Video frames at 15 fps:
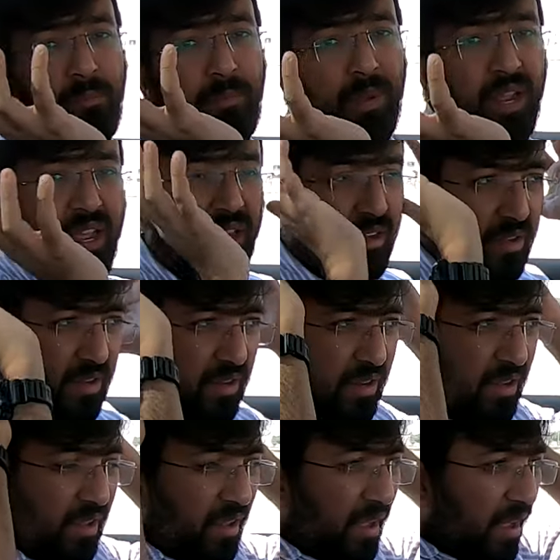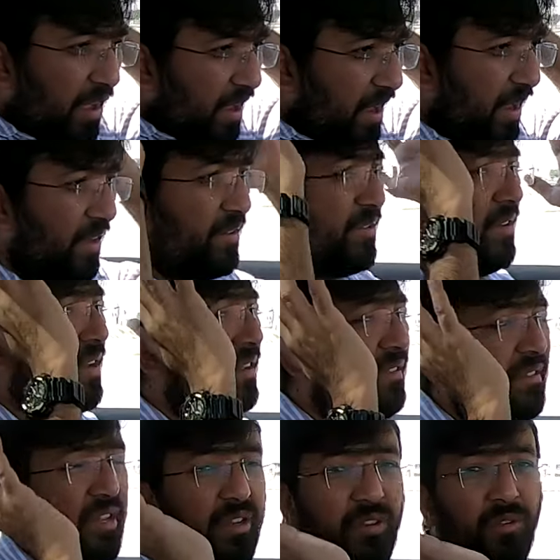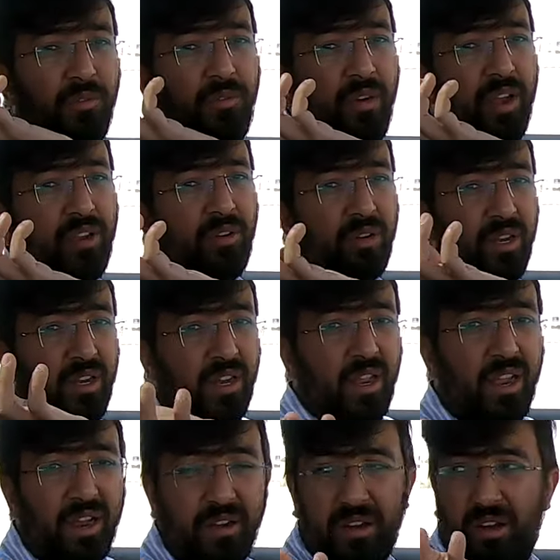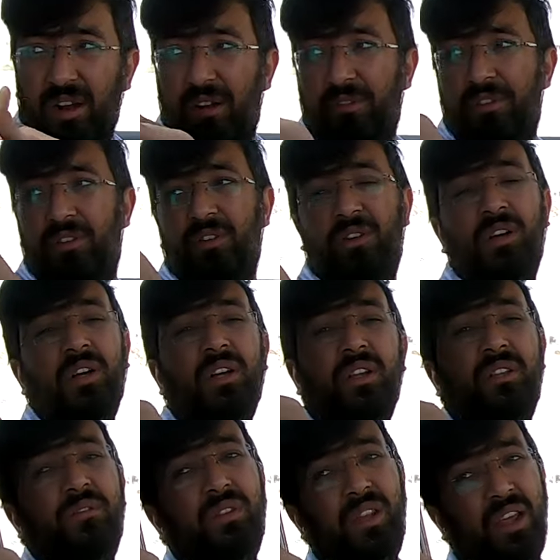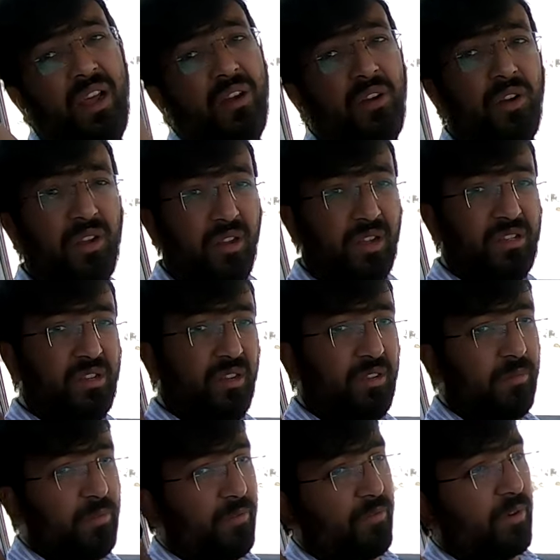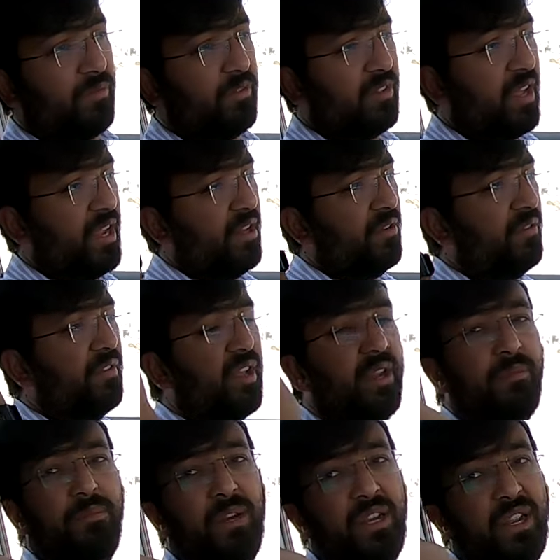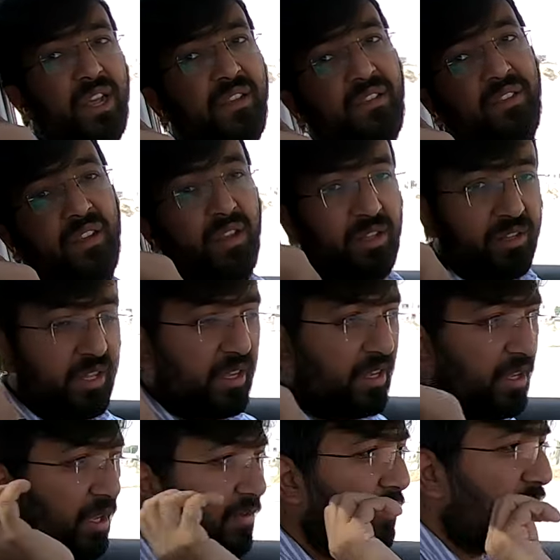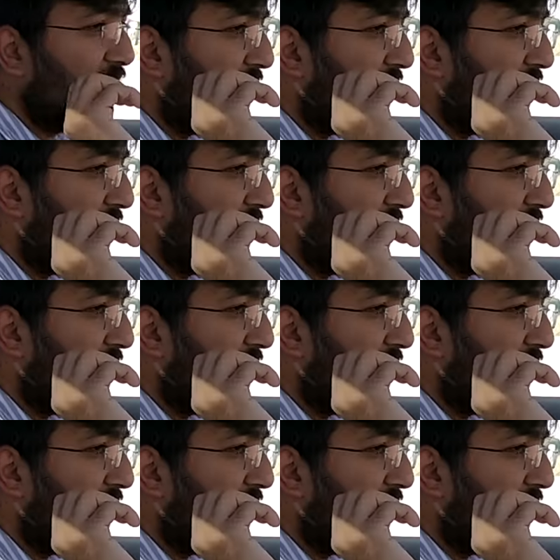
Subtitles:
plain headrest that you find on an aircraft, so they are not adjustable from side to side, but yes, they give you